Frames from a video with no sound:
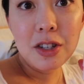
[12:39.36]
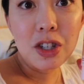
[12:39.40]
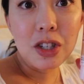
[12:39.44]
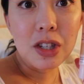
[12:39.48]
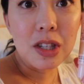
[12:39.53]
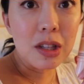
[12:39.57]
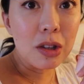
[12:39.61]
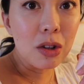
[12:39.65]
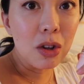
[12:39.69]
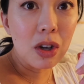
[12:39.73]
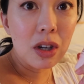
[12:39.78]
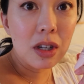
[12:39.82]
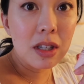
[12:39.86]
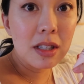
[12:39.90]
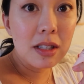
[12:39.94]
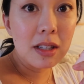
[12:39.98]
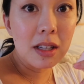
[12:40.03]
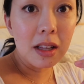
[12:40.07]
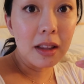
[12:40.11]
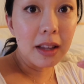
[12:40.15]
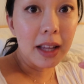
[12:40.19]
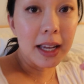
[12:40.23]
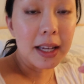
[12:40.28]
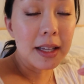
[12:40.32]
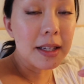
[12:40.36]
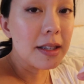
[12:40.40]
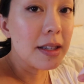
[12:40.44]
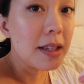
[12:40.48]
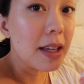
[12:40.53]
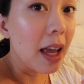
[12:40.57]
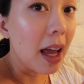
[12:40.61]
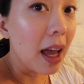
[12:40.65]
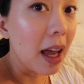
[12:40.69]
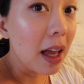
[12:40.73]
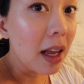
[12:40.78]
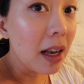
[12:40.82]
just looks like
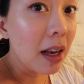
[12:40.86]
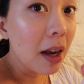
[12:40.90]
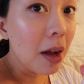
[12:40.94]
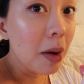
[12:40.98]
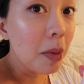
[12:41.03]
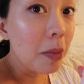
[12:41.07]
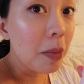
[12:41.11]
skin,